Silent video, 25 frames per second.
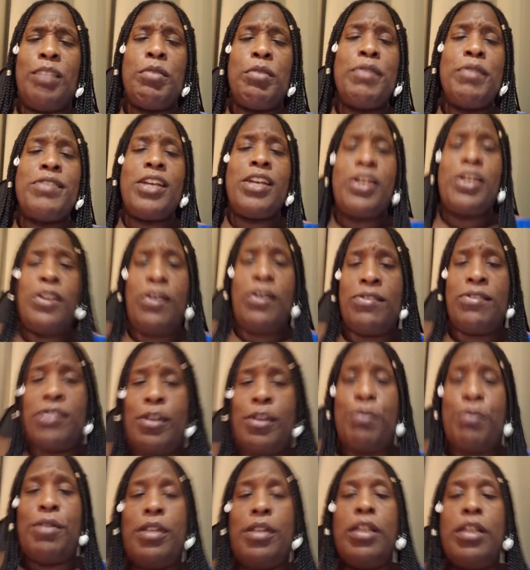Let me tell y'all
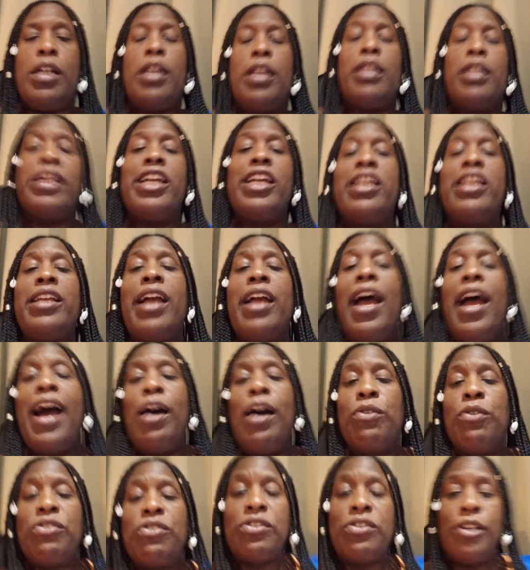something. Clean your
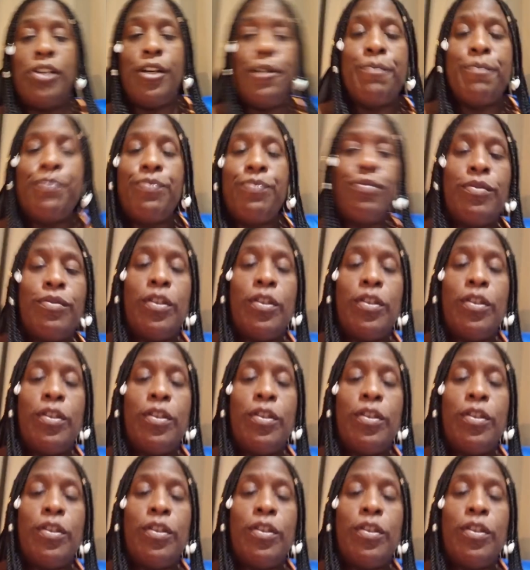house up.